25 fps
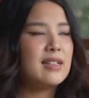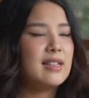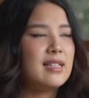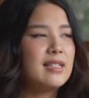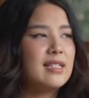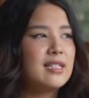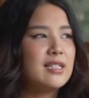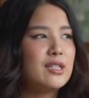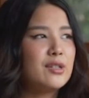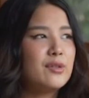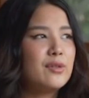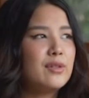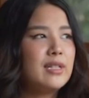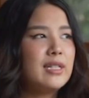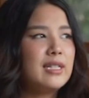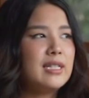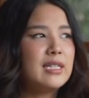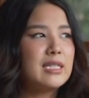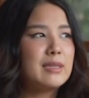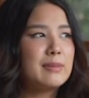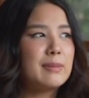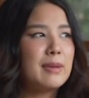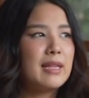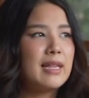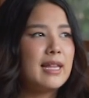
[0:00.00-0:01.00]
It doesn't really
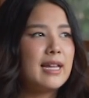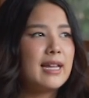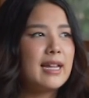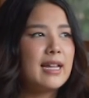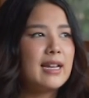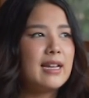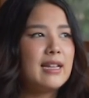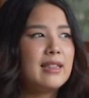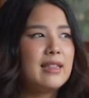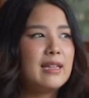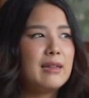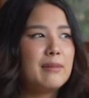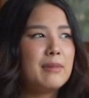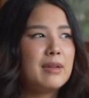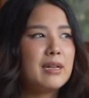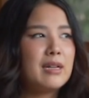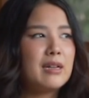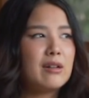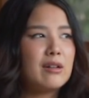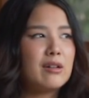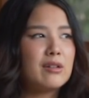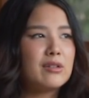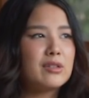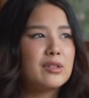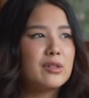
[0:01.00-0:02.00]
smell like anything, but
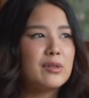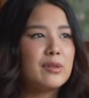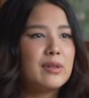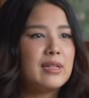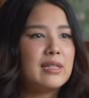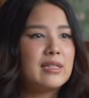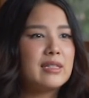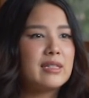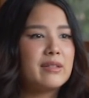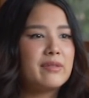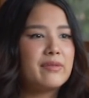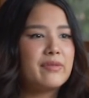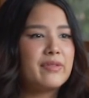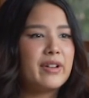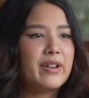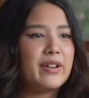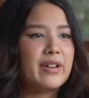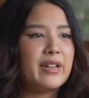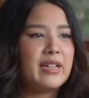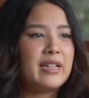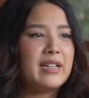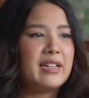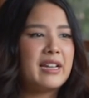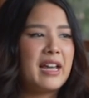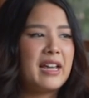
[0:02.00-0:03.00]
it also isn't
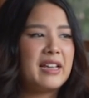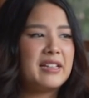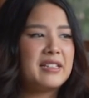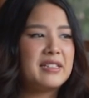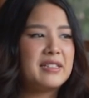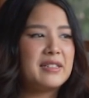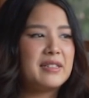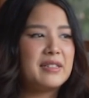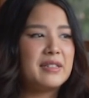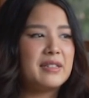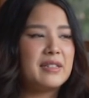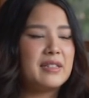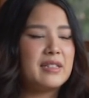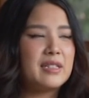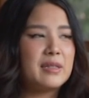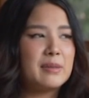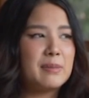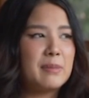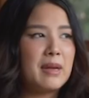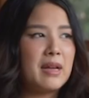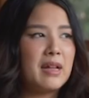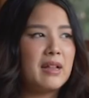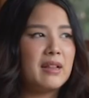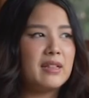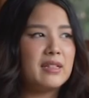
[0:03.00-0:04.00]
very nice to
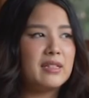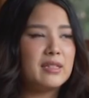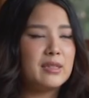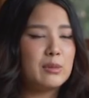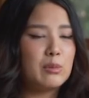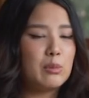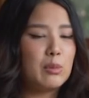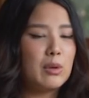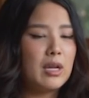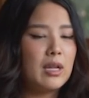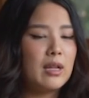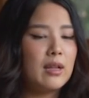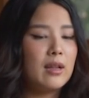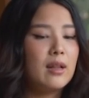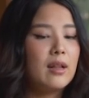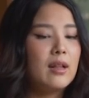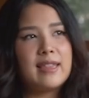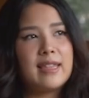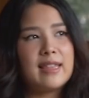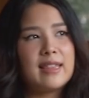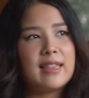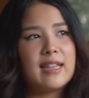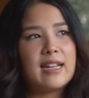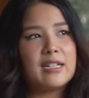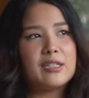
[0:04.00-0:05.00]
smell as well. I
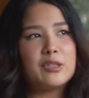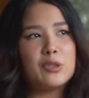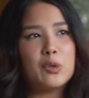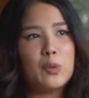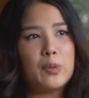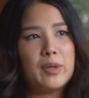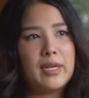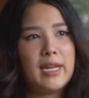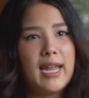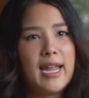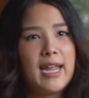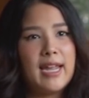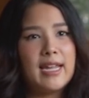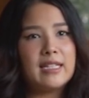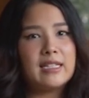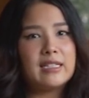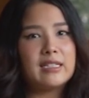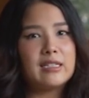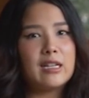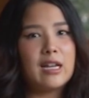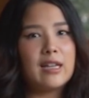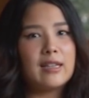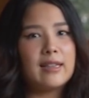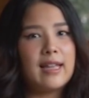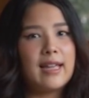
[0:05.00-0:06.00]
think that it's okay.
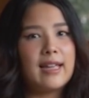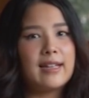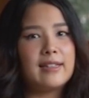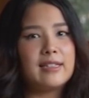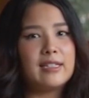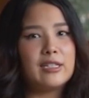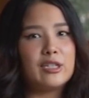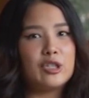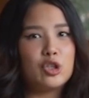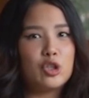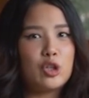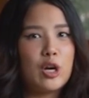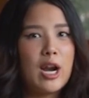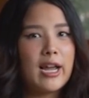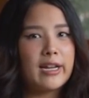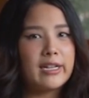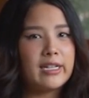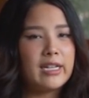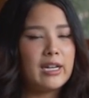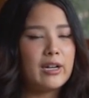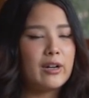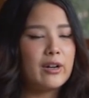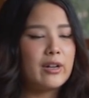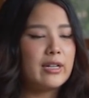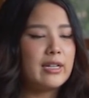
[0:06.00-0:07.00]
It's not like
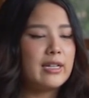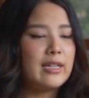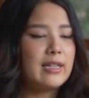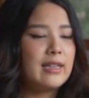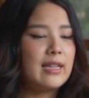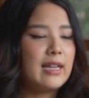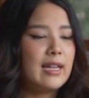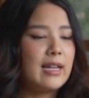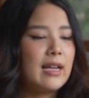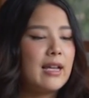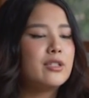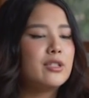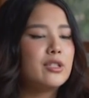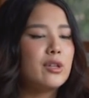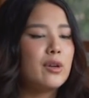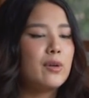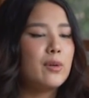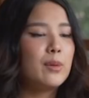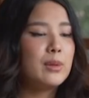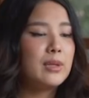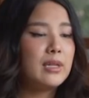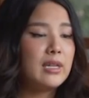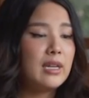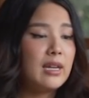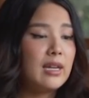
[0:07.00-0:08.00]
distracting or anything. So
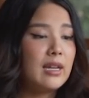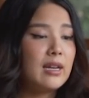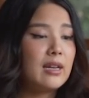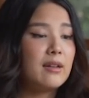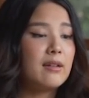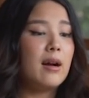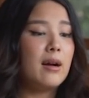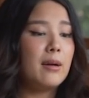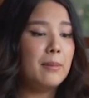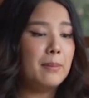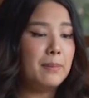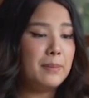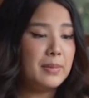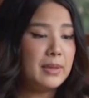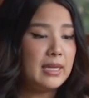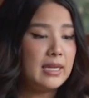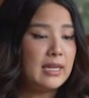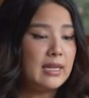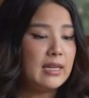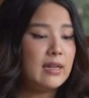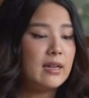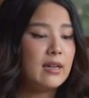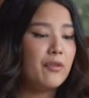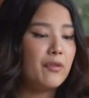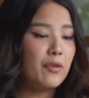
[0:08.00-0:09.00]
it would get a
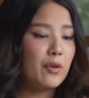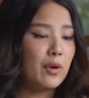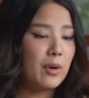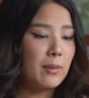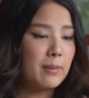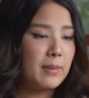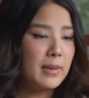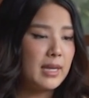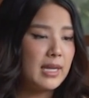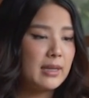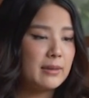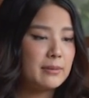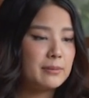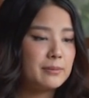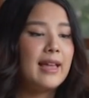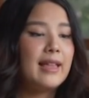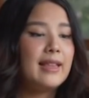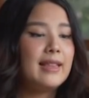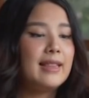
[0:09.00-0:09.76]
B for me.